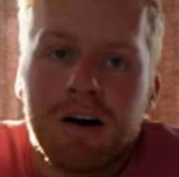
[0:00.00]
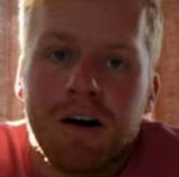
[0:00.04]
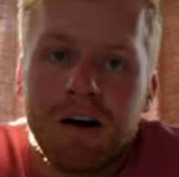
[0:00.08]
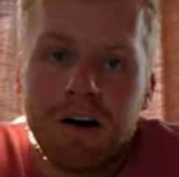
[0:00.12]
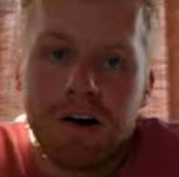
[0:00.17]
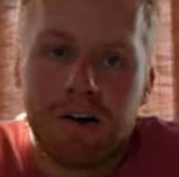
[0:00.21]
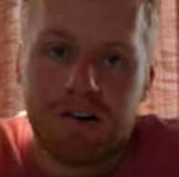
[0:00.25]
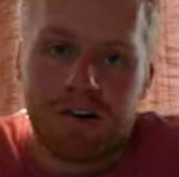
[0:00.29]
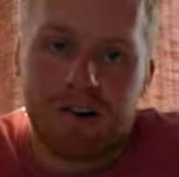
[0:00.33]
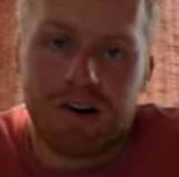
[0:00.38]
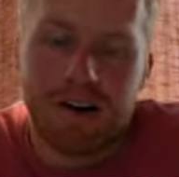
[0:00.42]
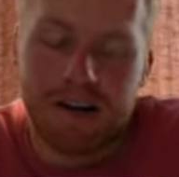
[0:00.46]

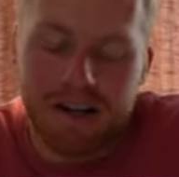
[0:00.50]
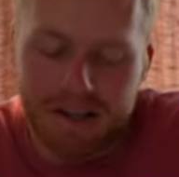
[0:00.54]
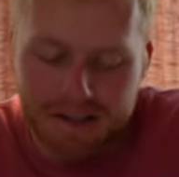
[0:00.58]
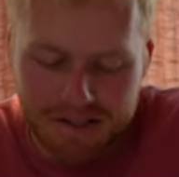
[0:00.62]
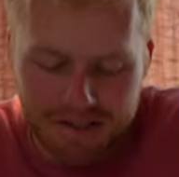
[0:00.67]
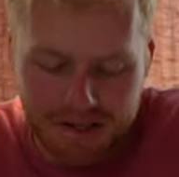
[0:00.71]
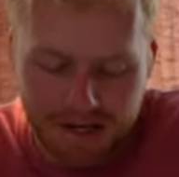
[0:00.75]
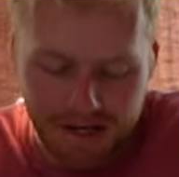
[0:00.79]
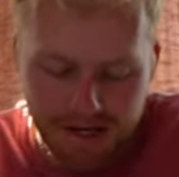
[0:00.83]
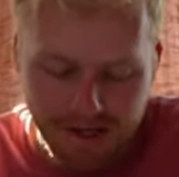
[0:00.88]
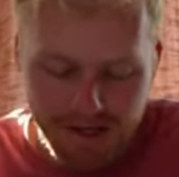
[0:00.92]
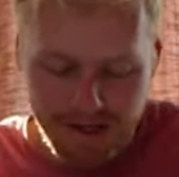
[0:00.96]
All
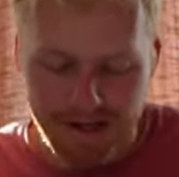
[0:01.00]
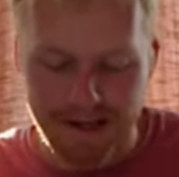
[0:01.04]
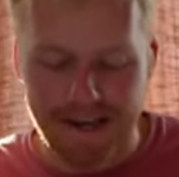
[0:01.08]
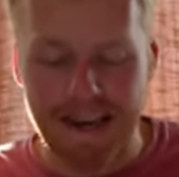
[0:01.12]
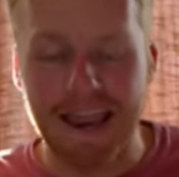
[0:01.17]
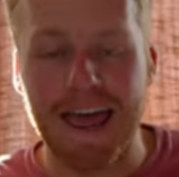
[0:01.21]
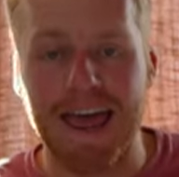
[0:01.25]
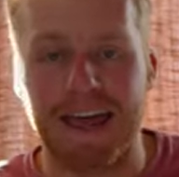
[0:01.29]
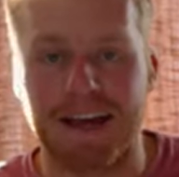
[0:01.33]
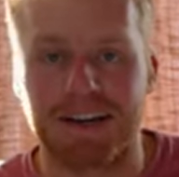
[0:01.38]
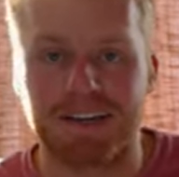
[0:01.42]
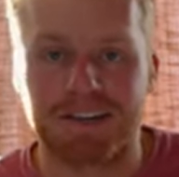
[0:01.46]
right,
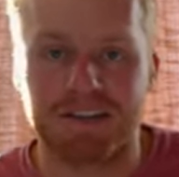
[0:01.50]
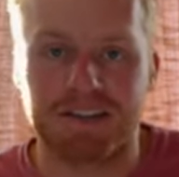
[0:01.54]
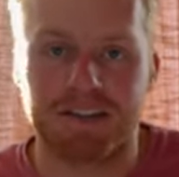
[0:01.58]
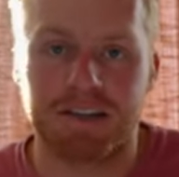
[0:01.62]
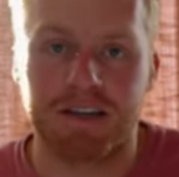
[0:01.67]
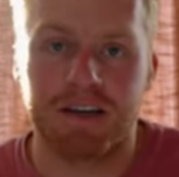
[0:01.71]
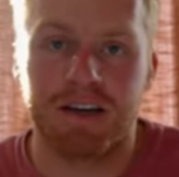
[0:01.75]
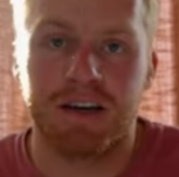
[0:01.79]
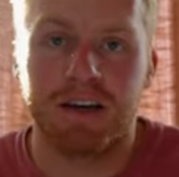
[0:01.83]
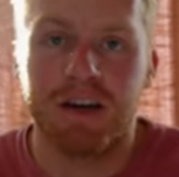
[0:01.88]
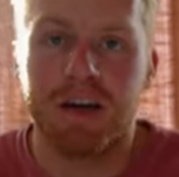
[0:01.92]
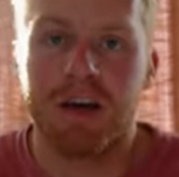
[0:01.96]
next,
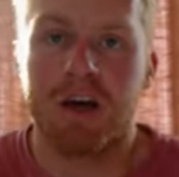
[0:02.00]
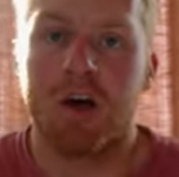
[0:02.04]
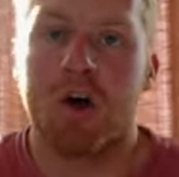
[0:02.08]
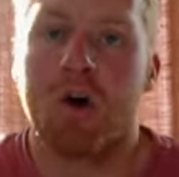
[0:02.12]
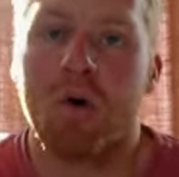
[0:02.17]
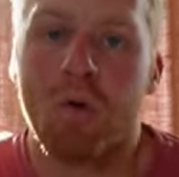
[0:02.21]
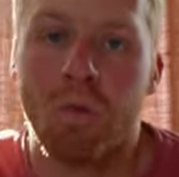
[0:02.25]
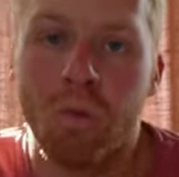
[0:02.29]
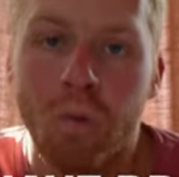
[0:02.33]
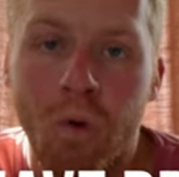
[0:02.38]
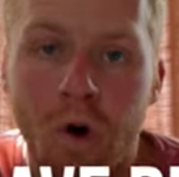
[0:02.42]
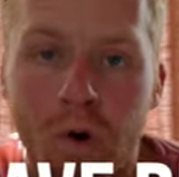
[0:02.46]

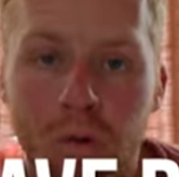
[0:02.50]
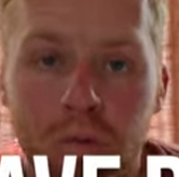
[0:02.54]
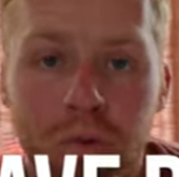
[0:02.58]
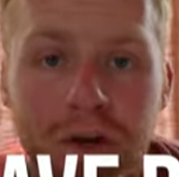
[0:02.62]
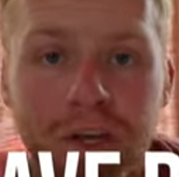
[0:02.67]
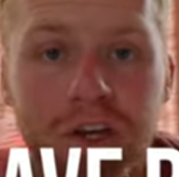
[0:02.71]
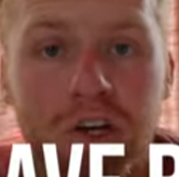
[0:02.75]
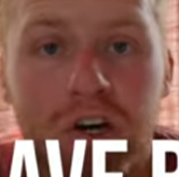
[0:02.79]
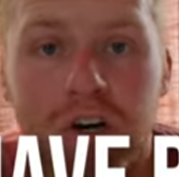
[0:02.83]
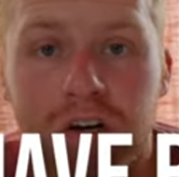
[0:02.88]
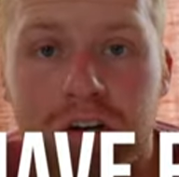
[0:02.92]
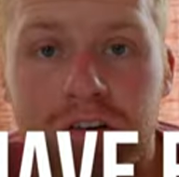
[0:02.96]
what
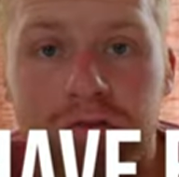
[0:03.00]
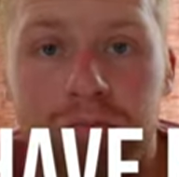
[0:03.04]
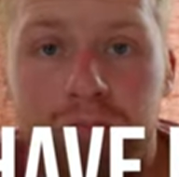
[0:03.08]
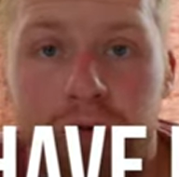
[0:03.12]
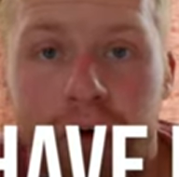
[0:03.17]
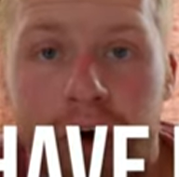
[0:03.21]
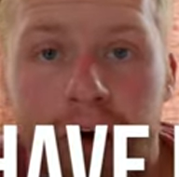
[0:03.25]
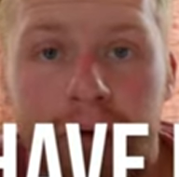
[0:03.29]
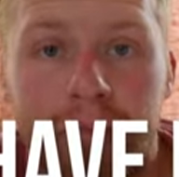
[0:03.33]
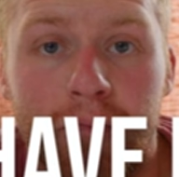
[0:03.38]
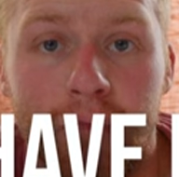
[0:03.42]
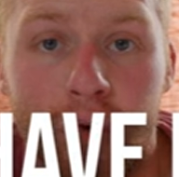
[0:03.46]
we could have
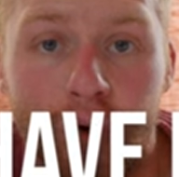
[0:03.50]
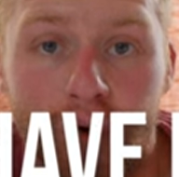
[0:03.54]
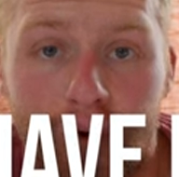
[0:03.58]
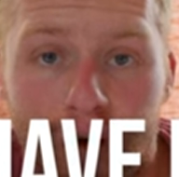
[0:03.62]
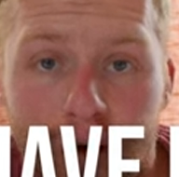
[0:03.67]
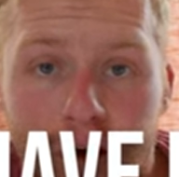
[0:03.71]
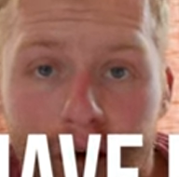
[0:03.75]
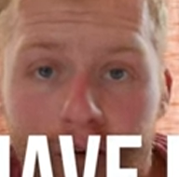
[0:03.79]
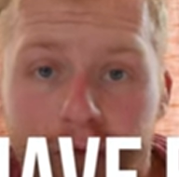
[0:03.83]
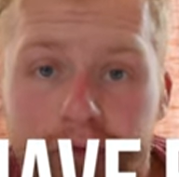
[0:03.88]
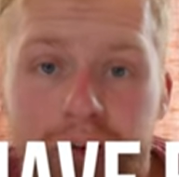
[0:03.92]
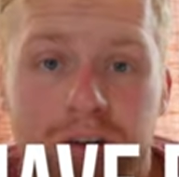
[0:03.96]
brought more
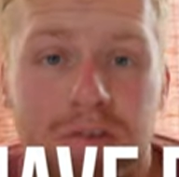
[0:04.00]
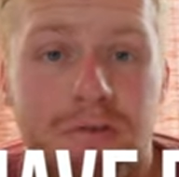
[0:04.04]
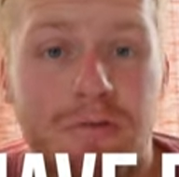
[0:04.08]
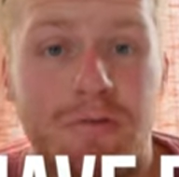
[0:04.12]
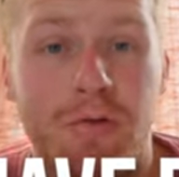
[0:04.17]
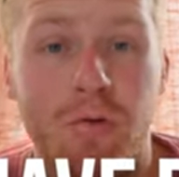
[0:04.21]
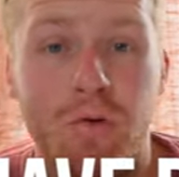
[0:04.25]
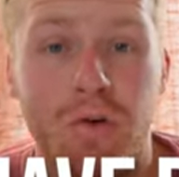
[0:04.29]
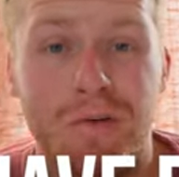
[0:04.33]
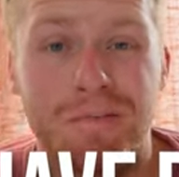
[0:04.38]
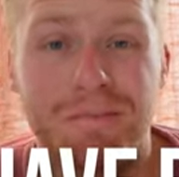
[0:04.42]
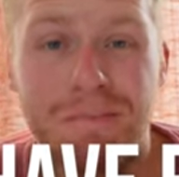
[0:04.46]
of.
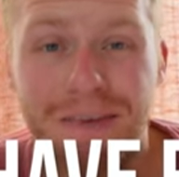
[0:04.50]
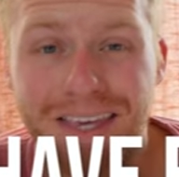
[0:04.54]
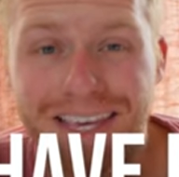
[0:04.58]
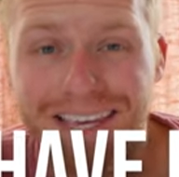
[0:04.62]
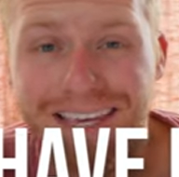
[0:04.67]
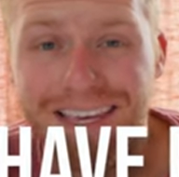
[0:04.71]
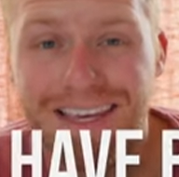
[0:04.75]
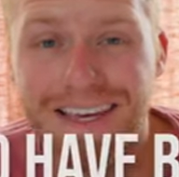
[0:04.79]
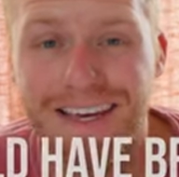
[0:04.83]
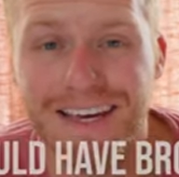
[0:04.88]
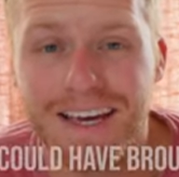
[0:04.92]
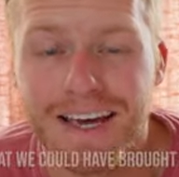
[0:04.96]
For
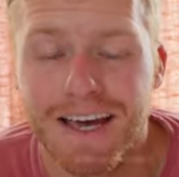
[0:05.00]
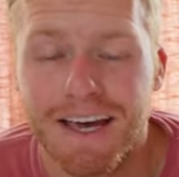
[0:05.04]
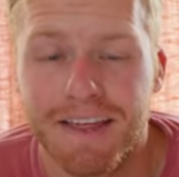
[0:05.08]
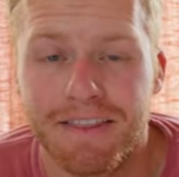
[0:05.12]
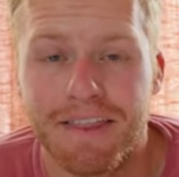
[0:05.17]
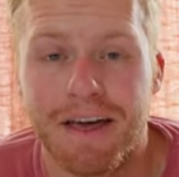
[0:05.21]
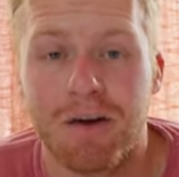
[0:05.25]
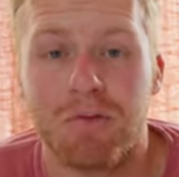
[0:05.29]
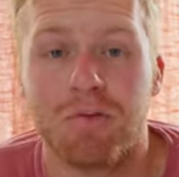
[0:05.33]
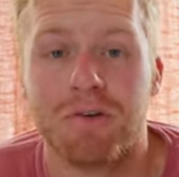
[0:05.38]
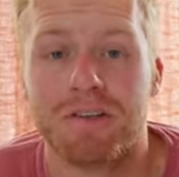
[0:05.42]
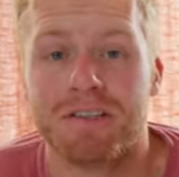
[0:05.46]
me,
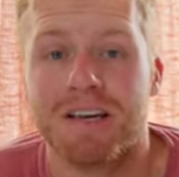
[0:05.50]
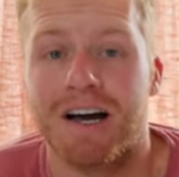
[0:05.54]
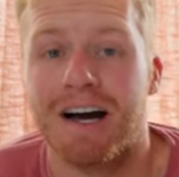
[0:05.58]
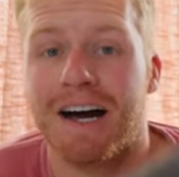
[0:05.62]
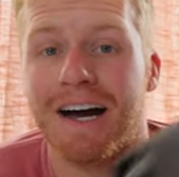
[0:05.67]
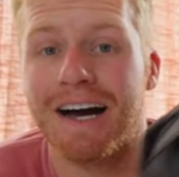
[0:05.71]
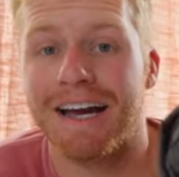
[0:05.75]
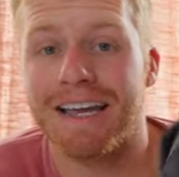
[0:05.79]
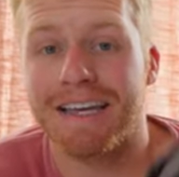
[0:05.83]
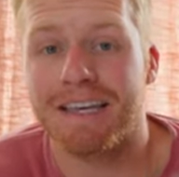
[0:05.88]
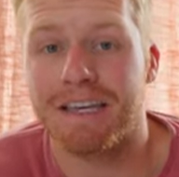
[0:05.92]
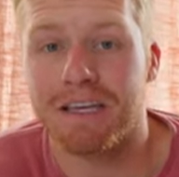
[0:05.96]
that was
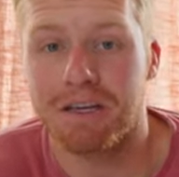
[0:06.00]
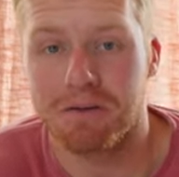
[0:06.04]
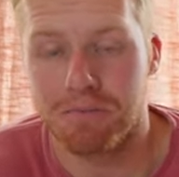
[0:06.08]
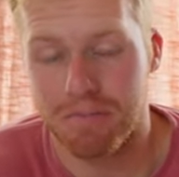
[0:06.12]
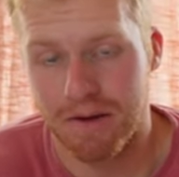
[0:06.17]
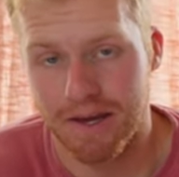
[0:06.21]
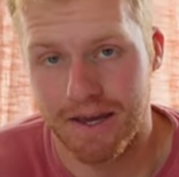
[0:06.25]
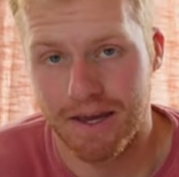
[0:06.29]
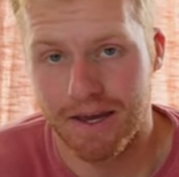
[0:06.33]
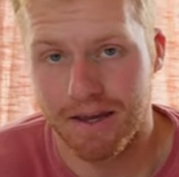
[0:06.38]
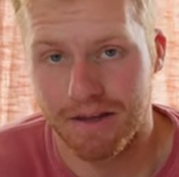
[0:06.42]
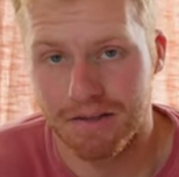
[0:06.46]
hiking
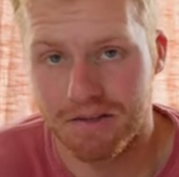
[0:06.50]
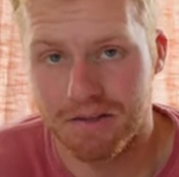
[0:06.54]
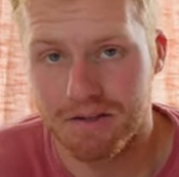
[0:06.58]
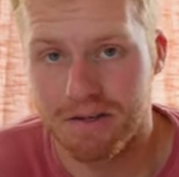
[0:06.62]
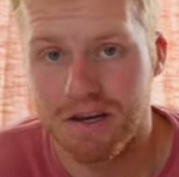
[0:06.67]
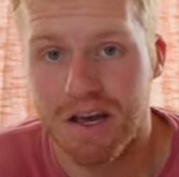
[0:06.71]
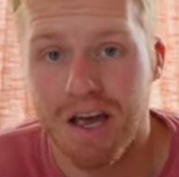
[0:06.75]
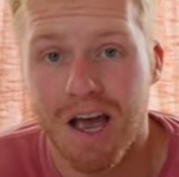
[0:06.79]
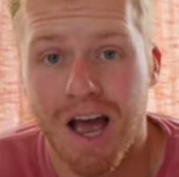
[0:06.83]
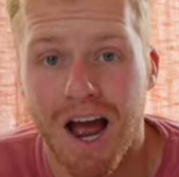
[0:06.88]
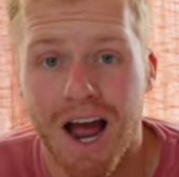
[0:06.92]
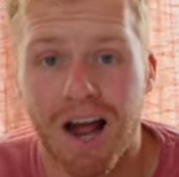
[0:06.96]

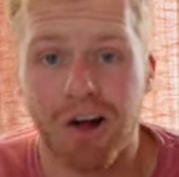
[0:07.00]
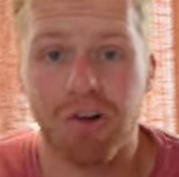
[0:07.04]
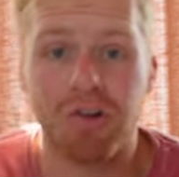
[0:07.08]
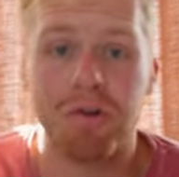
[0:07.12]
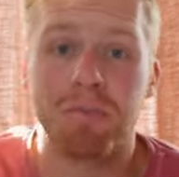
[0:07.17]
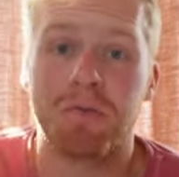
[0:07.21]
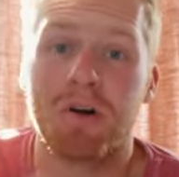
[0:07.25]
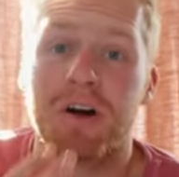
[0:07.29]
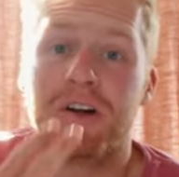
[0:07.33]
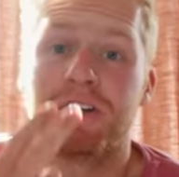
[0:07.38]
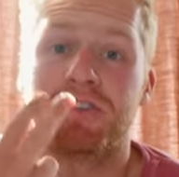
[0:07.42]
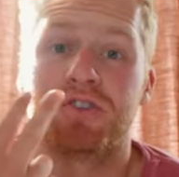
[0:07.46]
pants. I only
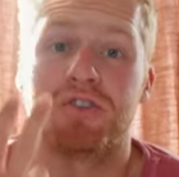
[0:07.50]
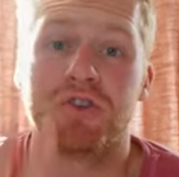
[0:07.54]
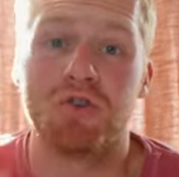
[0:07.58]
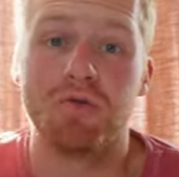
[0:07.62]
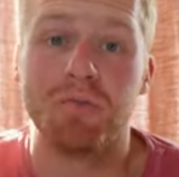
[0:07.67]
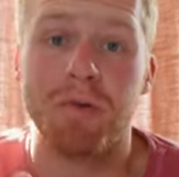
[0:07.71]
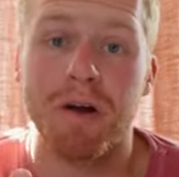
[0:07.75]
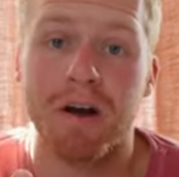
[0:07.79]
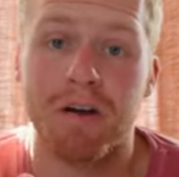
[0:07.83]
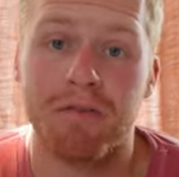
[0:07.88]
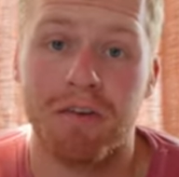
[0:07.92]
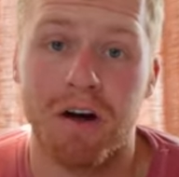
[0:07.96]
brought two
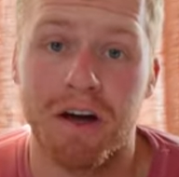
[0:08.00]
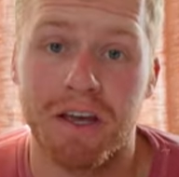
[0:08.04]
pair of